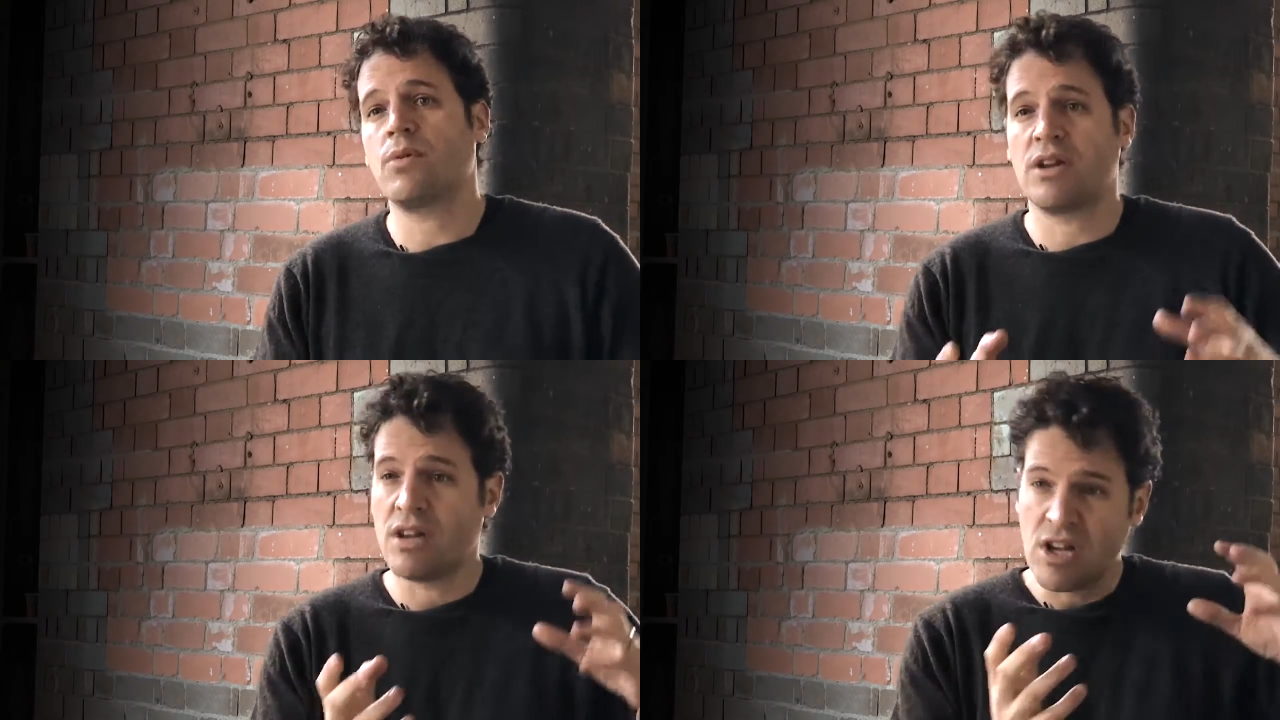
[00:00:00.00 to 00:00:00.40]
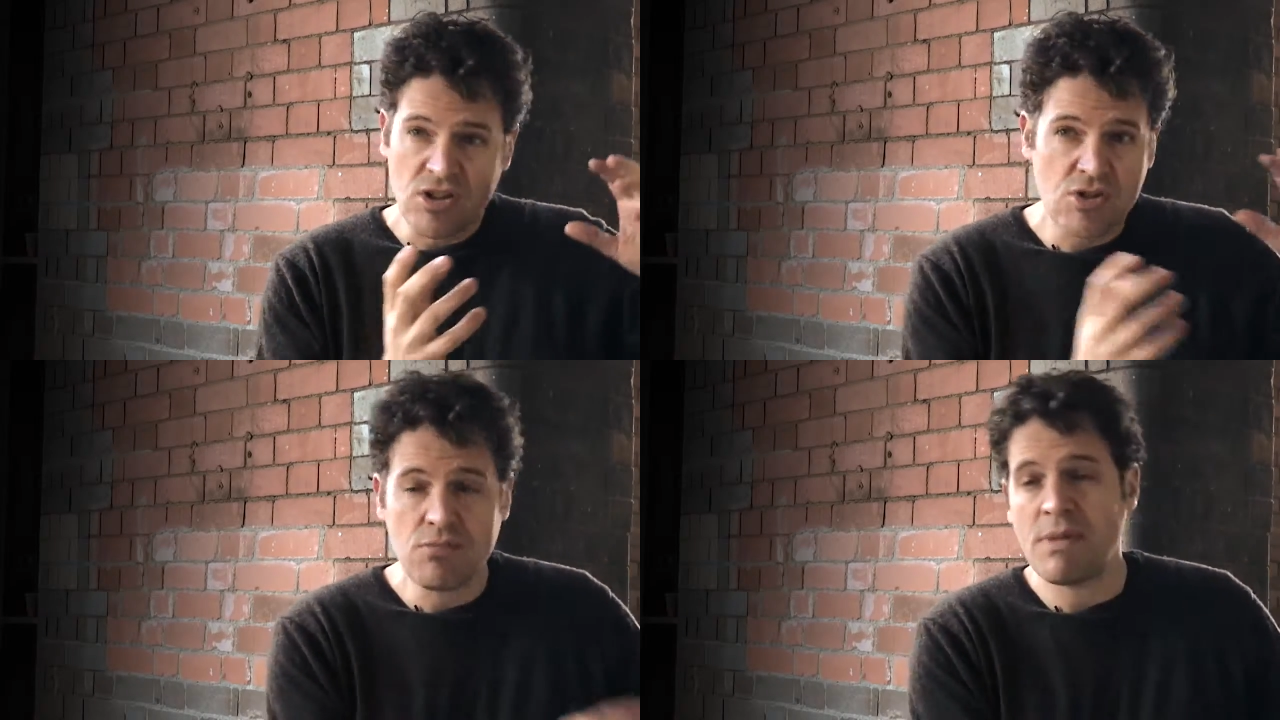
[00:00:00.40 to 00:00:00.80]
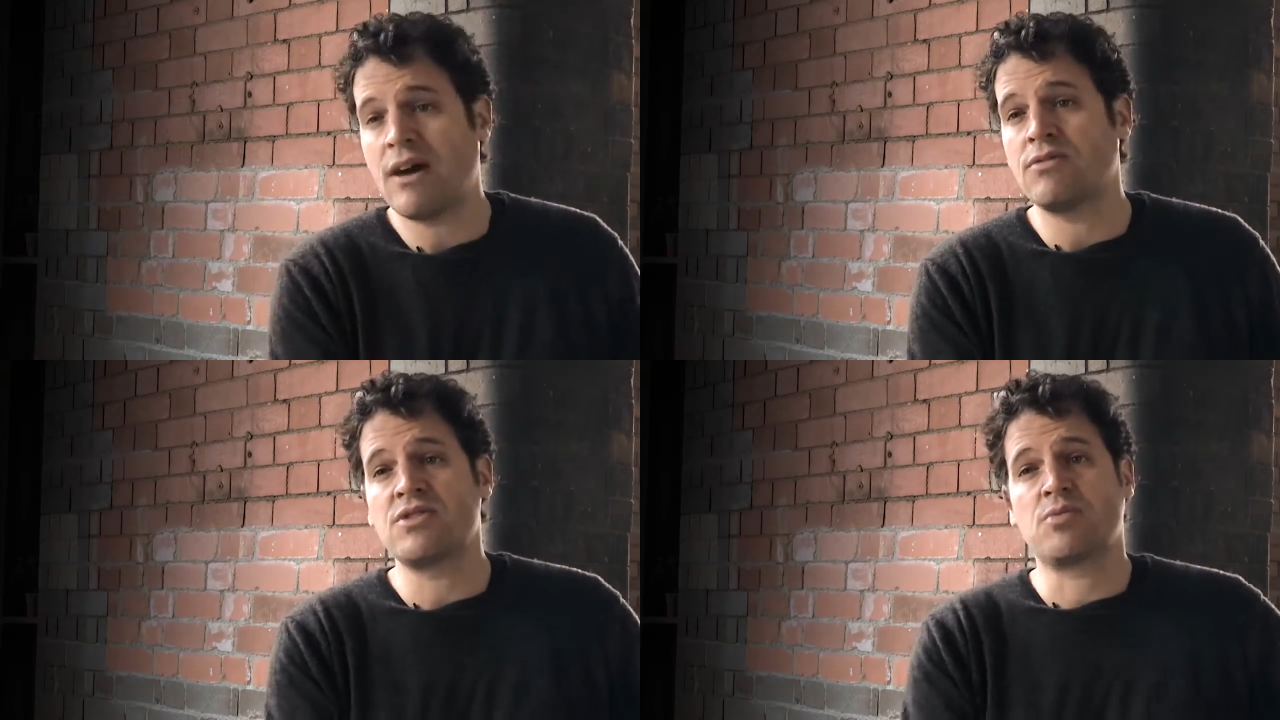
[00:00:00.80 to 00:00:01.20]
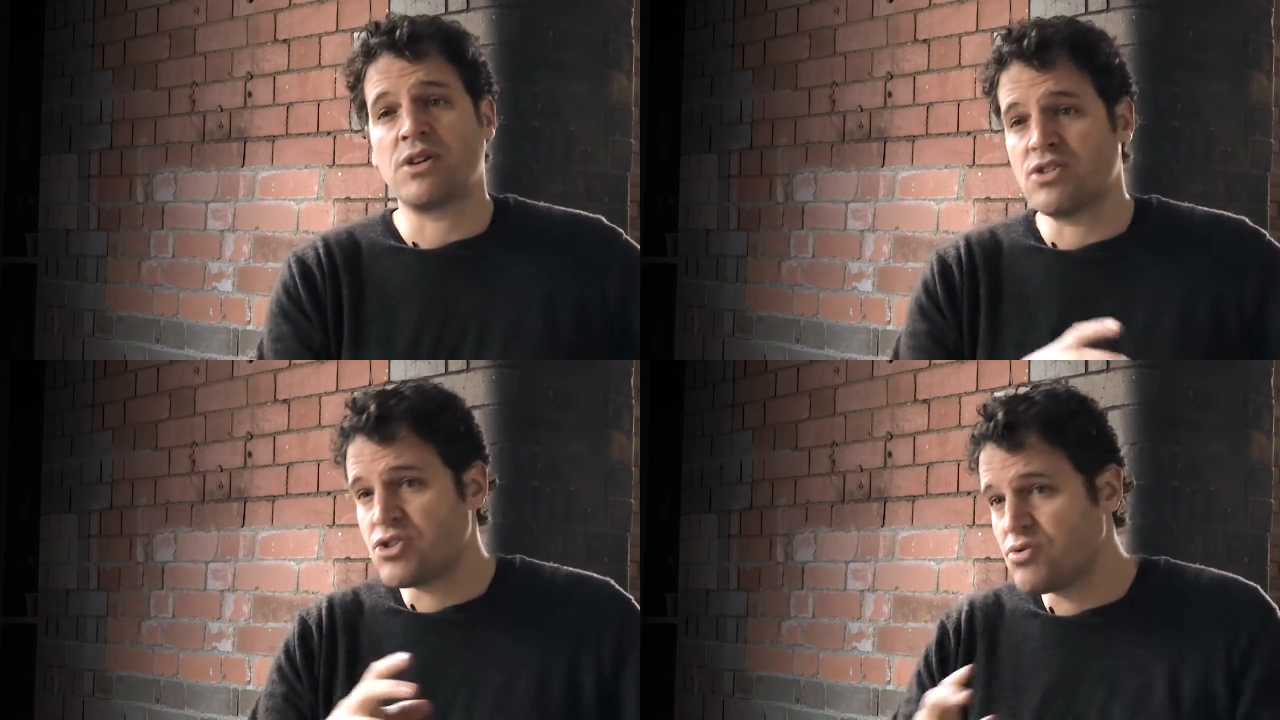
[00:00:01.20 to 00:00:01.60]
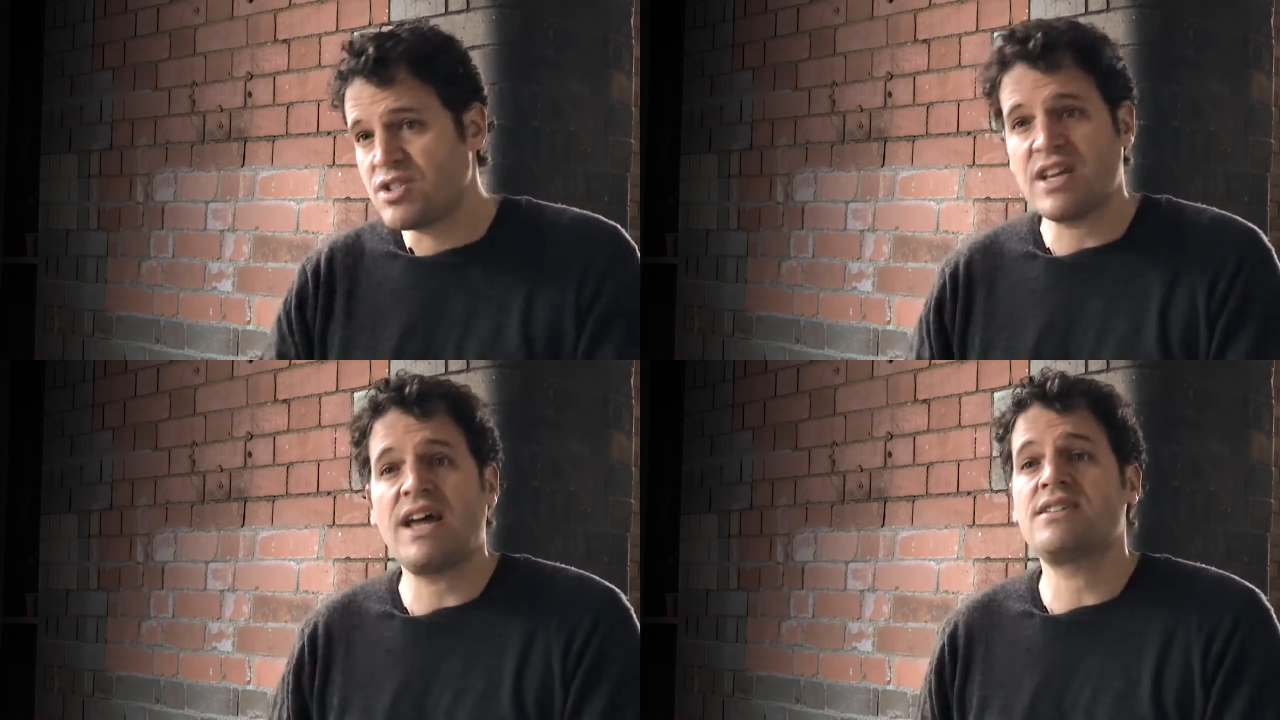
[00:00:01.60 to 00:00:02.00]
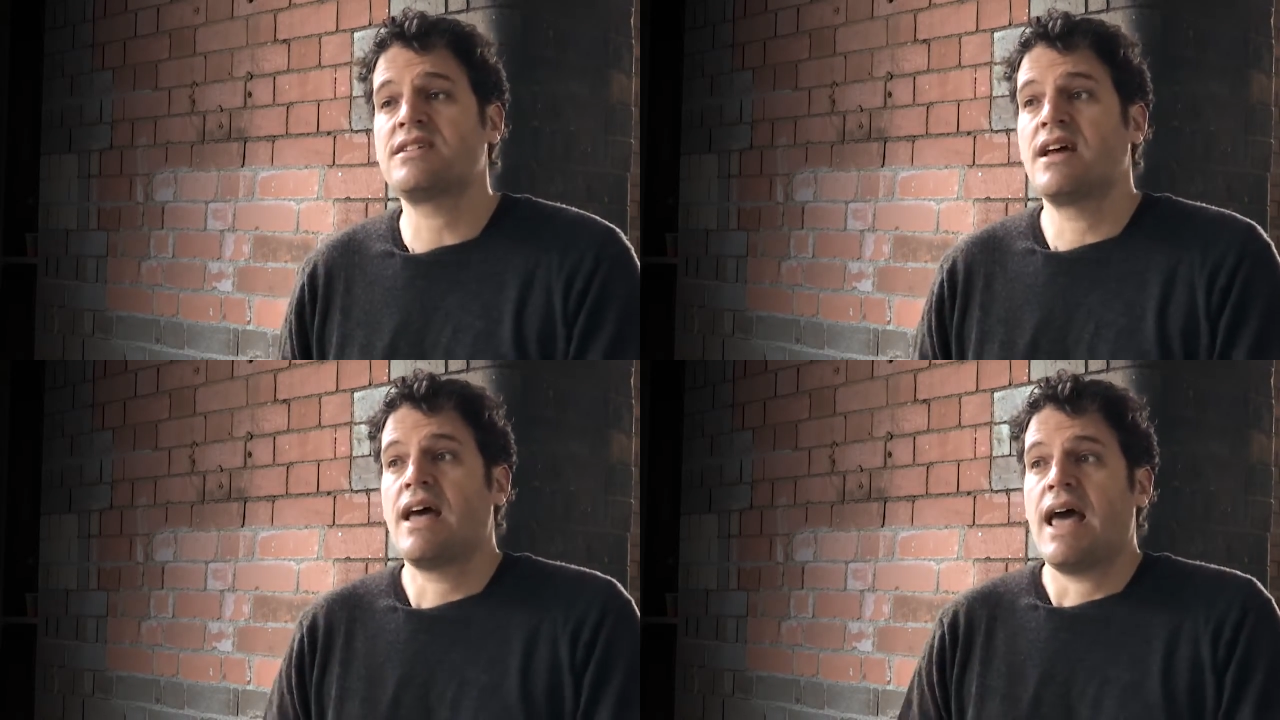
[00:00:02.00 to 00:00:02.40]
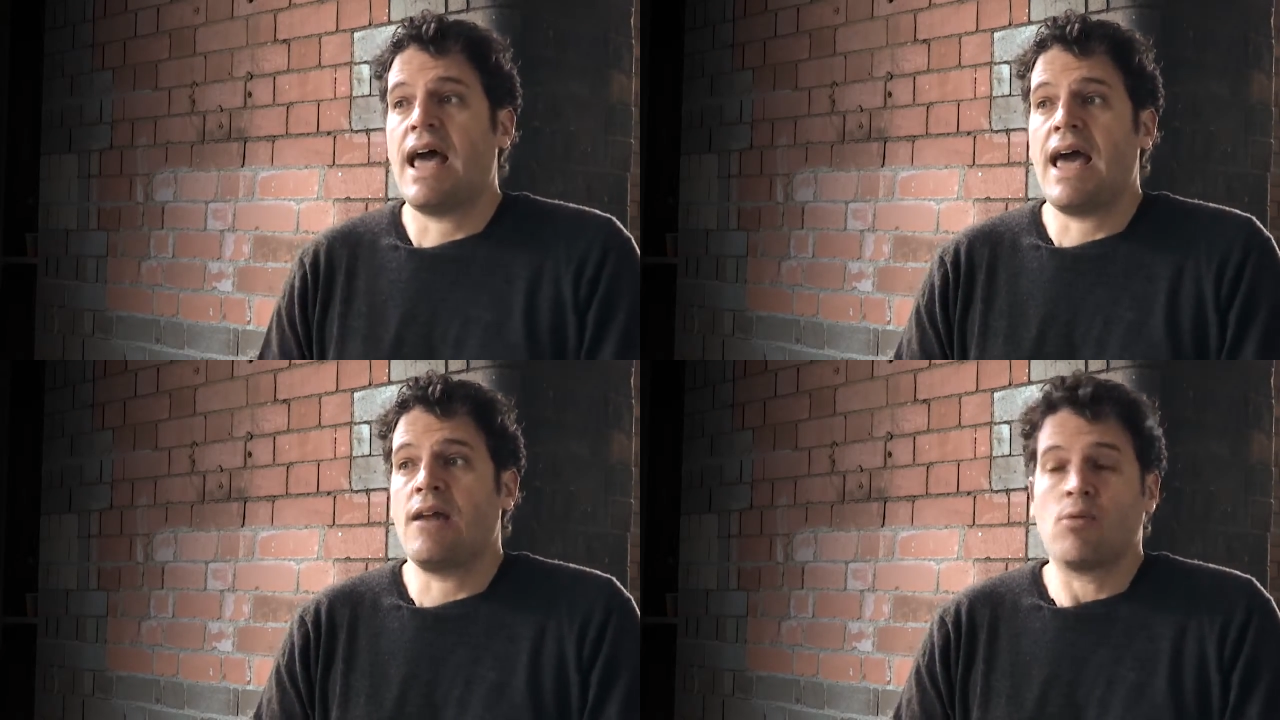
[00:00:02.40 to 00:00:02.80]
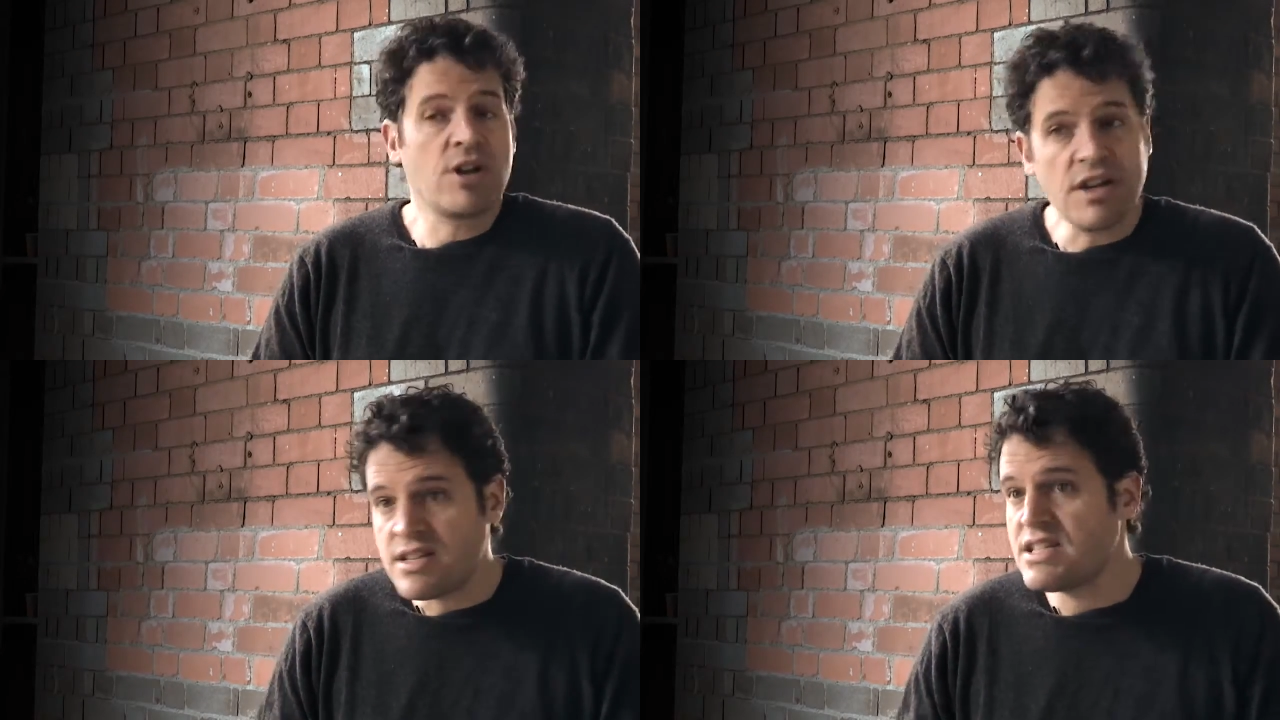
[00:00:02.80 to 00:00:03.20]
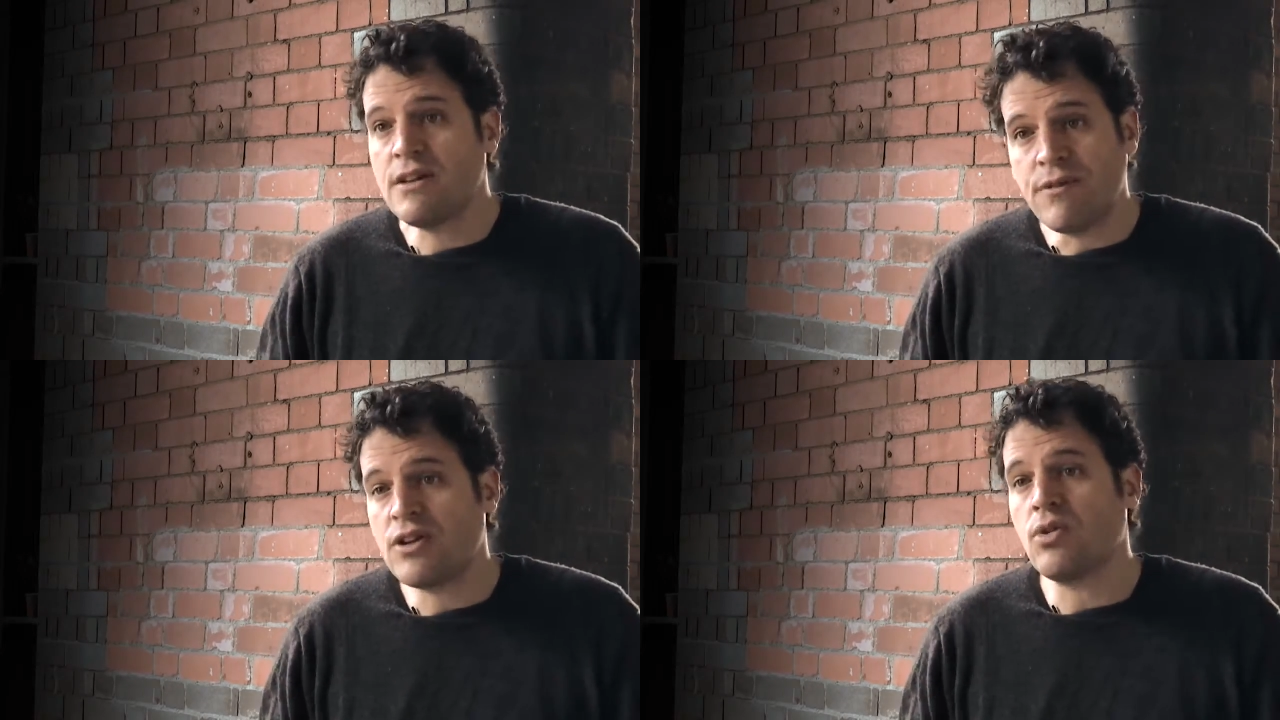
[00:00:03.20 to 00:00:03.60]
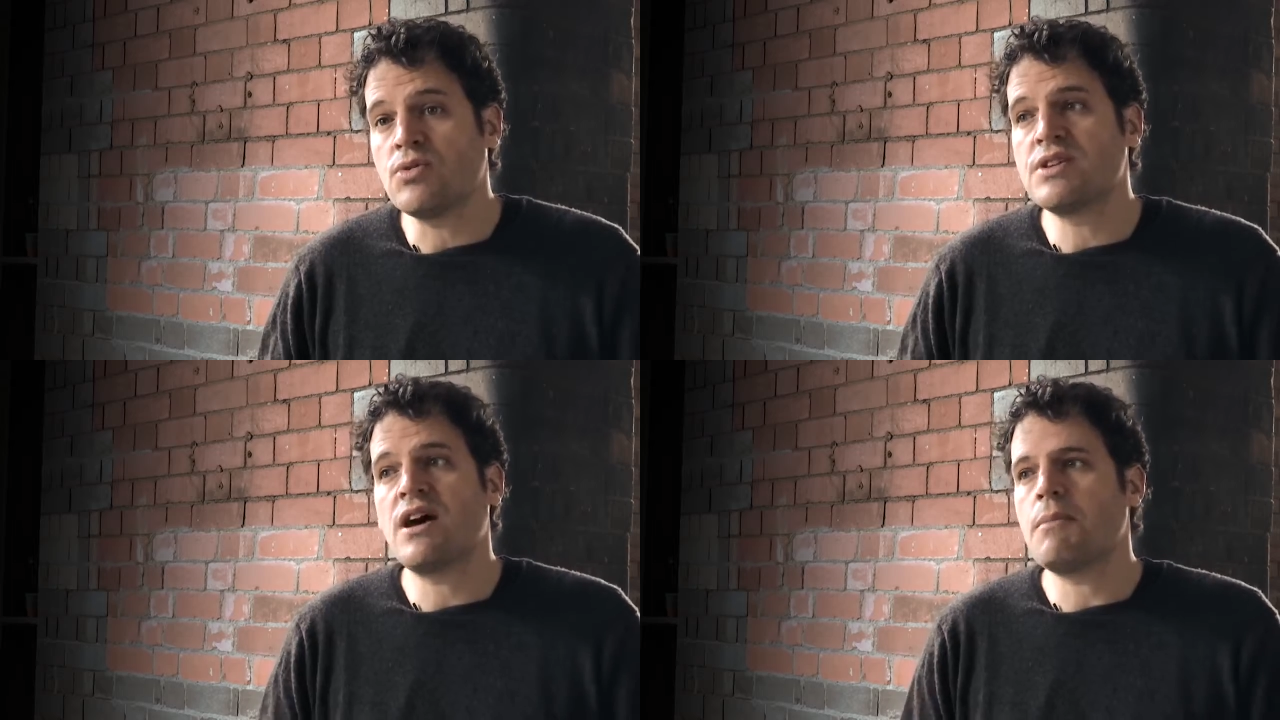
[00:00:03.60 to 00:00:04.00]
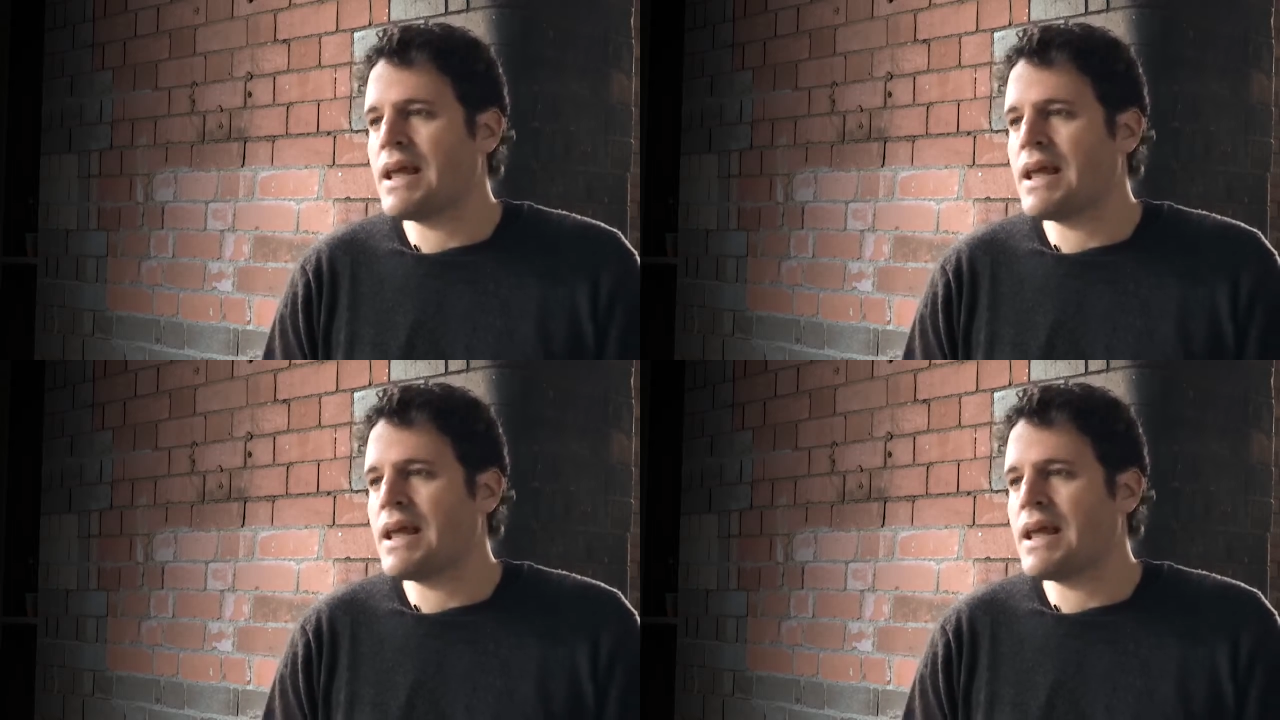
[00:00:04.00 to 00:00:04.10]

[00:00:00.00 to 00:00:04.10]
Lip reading: we're gonna shoot mountains, we're gonna shoot sets, and we're gonna see if it holds up.